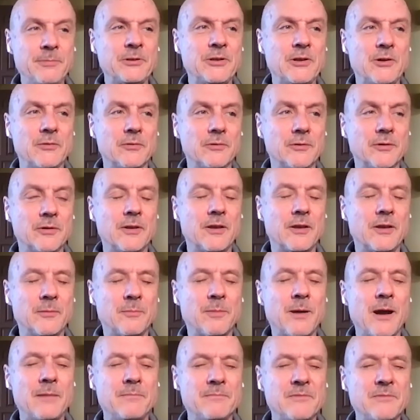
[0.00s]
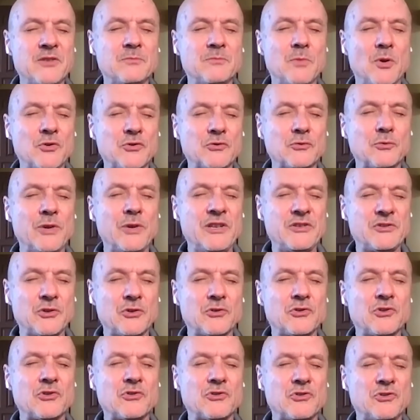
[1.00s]
don't. The problem is most
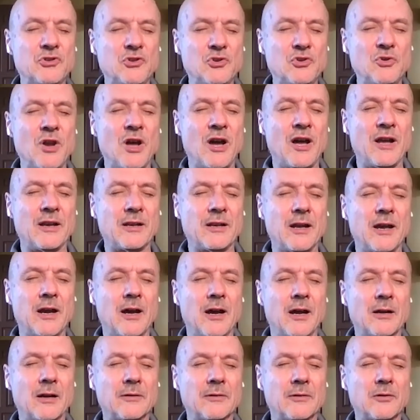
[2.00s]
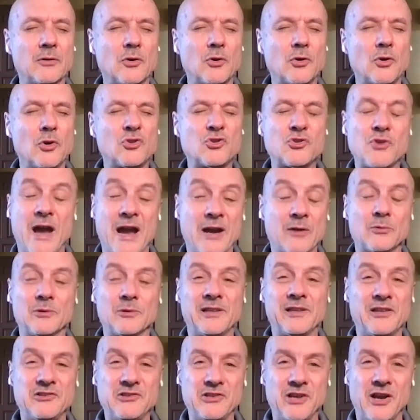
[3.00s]
researchers do not track
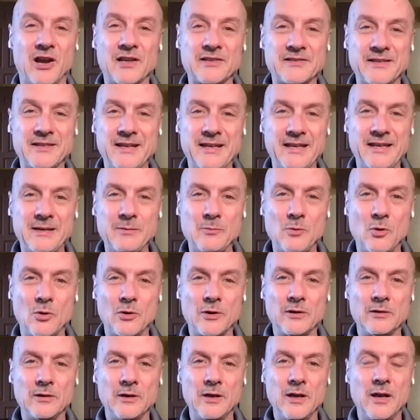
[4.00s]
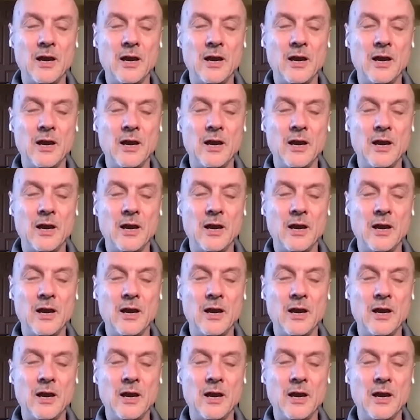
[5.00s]
religiosity anymore.